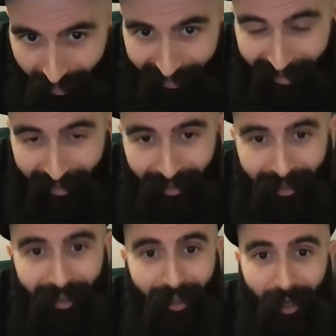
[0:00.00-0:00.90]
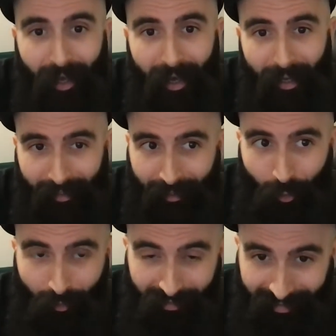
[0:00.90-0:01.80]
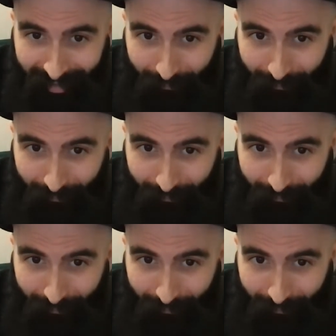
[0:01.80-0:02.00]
Again, I got